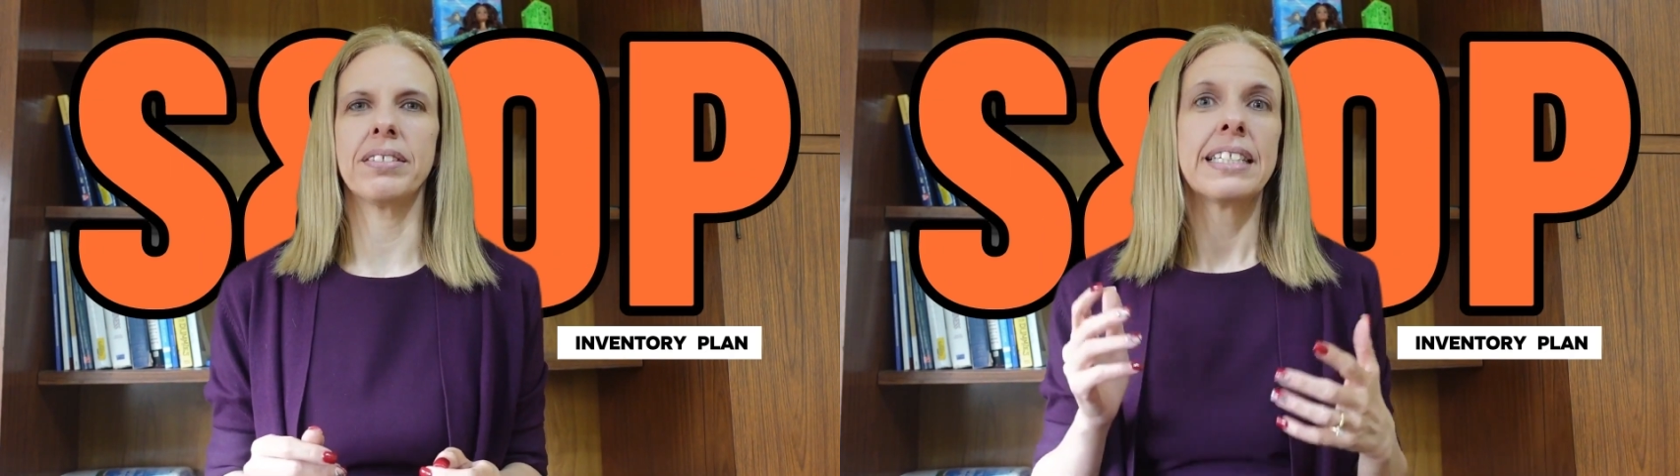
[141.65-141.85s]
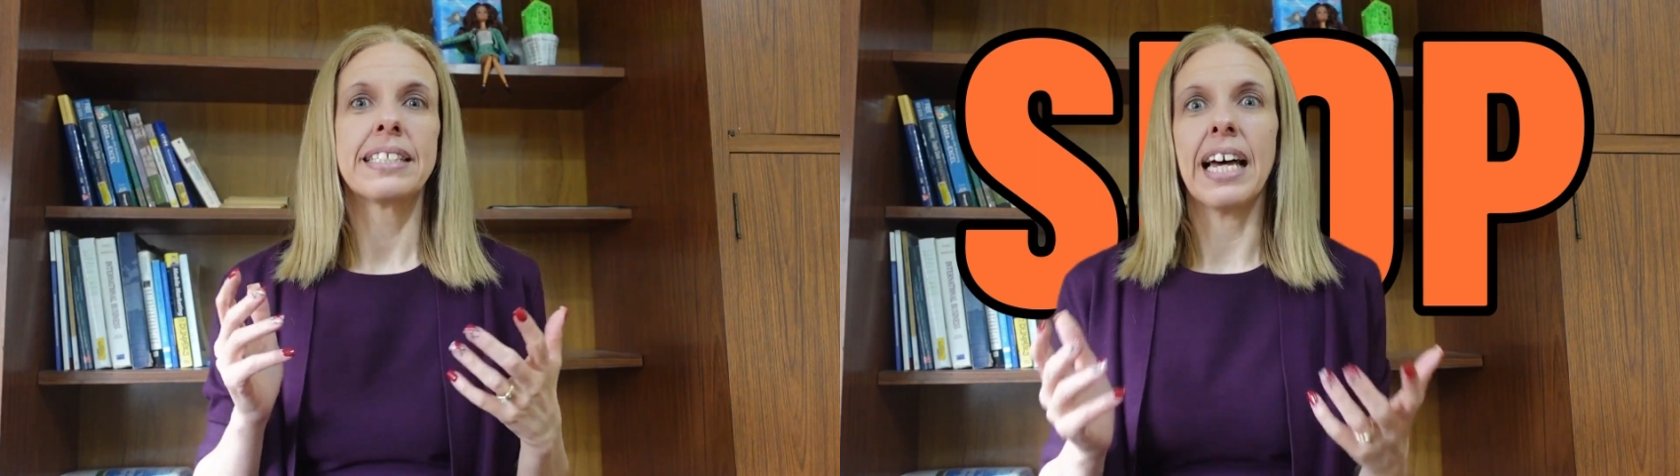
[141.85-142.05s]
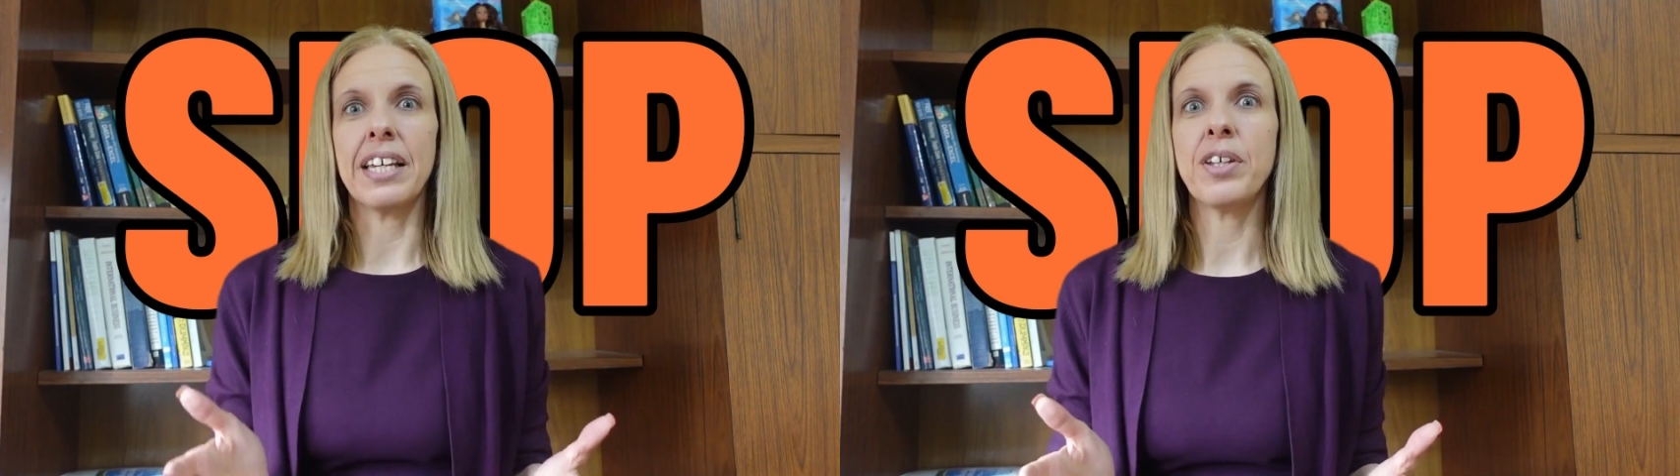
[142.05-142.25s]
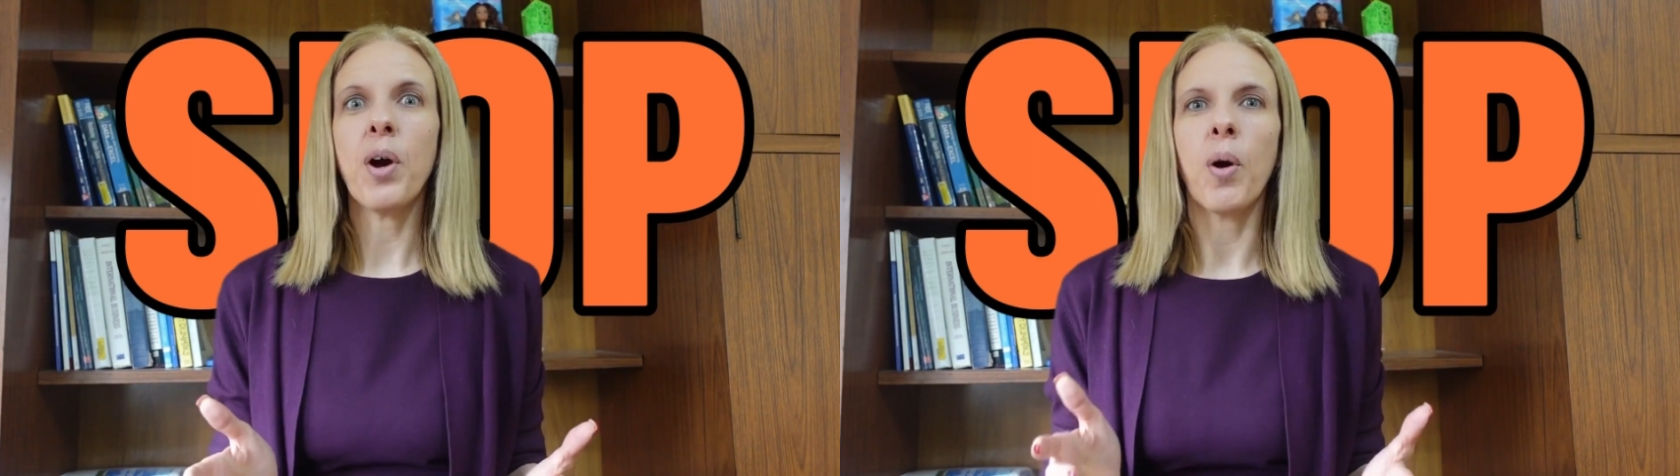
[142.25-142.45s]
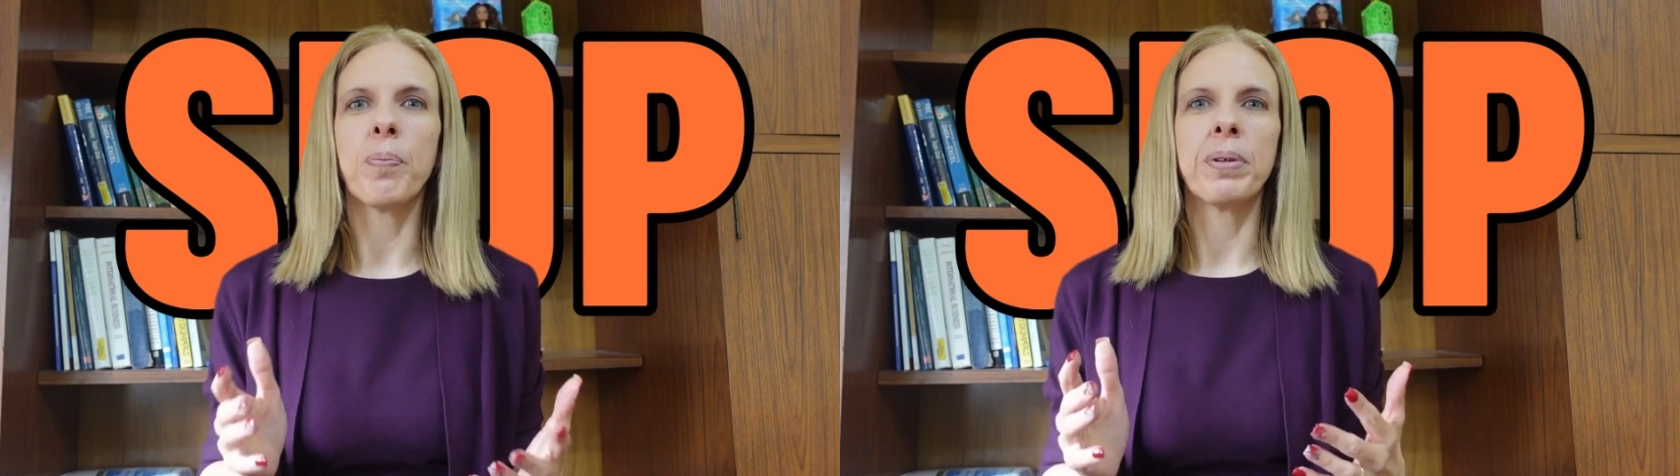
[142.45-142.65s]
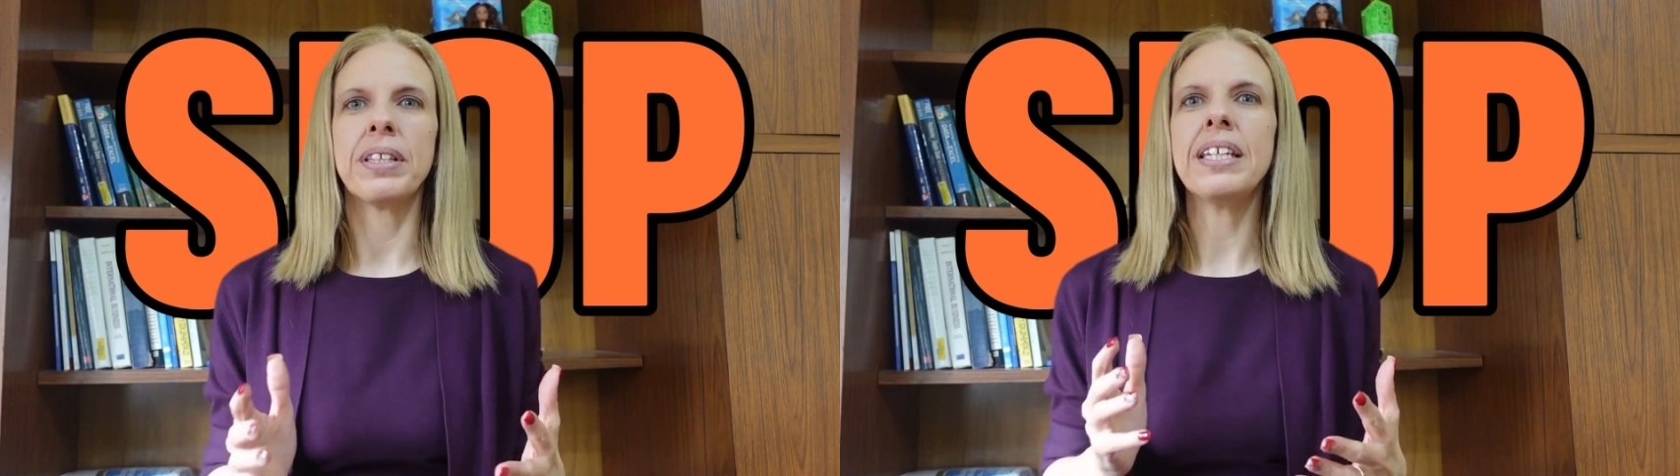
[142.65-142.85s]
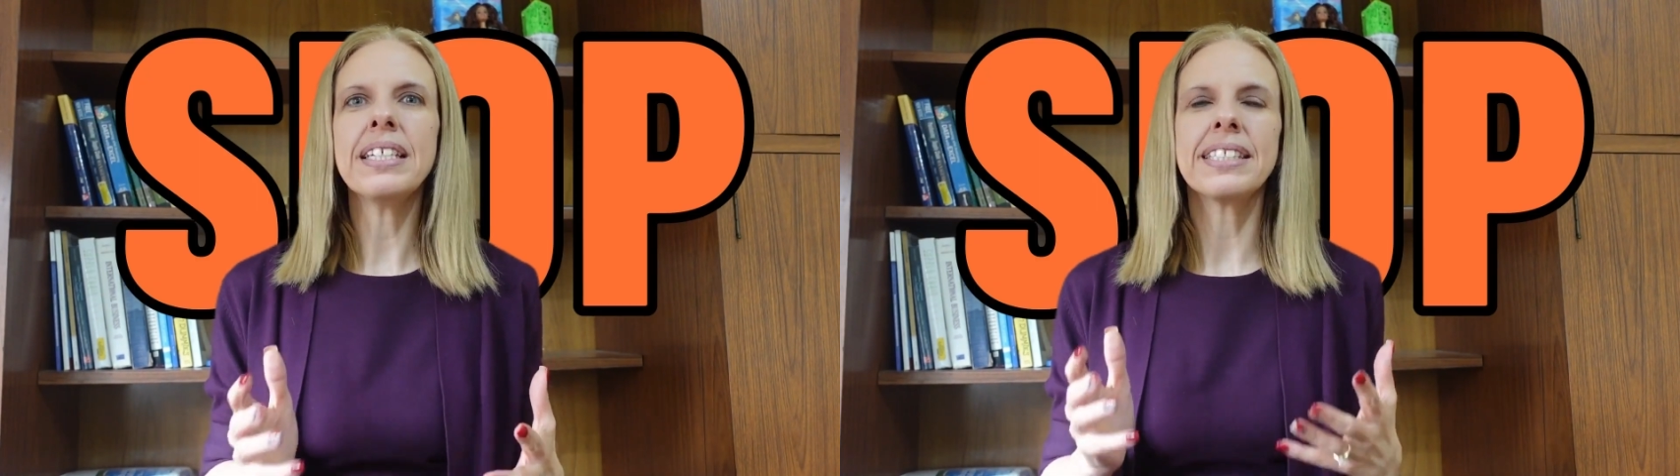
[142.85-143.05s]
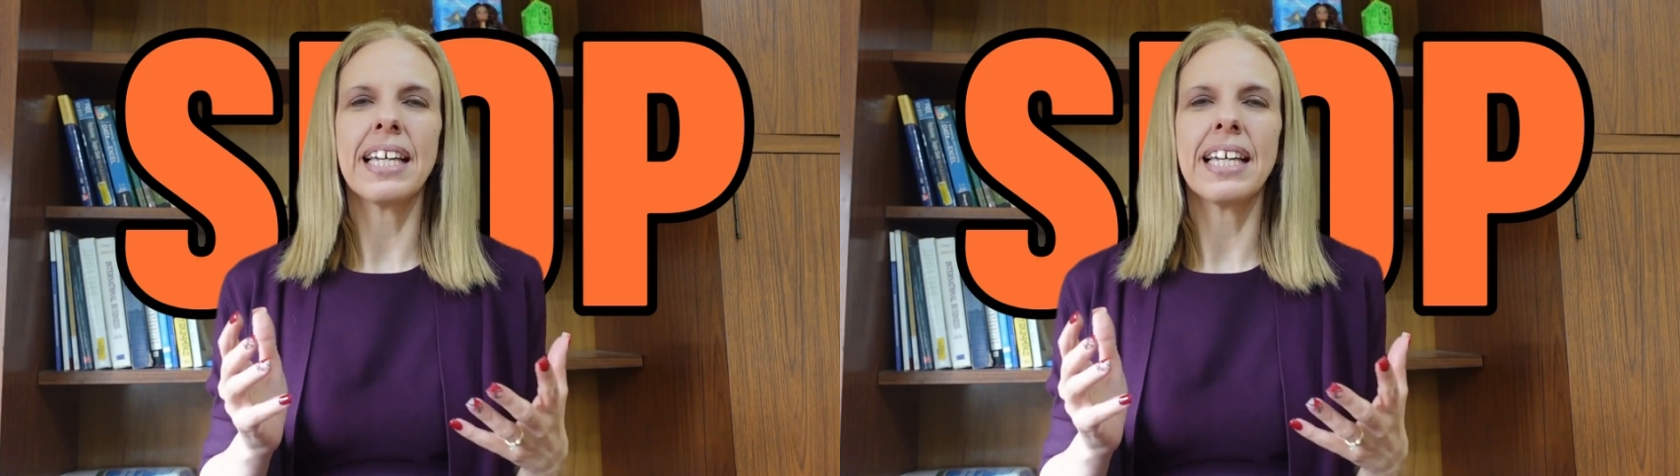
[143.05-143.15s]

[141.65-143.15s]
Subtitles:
SIOP, this